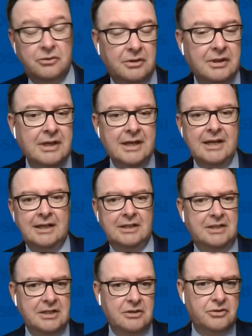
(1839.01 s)
do
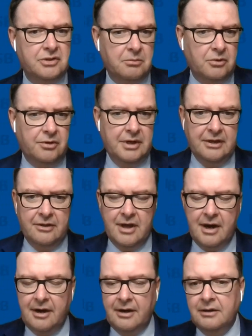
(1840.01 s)
continue some learning
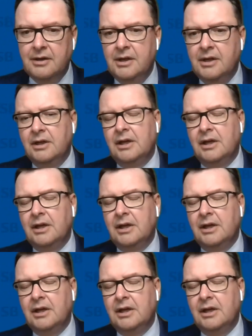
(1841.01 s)
there,